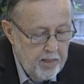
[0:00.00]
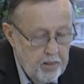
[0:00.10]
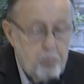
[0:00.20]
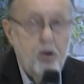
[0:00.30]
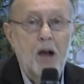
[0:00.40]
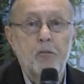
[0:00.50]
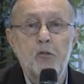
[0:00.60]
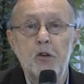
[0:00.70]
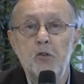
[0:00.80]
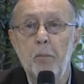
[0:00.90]
the
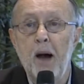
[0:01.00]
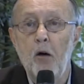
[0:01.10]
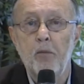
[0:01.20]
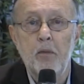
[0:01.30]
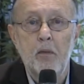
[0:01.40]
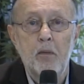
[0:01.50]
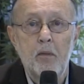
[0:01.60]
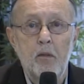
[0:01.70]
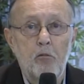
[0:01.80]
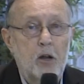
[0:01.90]
prophecies about
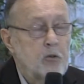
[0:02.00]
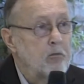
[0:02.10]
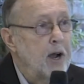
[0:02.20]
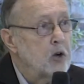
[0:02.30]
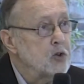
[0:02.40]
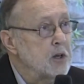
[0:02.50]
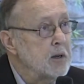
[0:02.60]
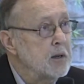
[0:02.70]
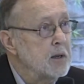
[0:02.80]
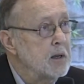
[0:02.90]
the resurrection.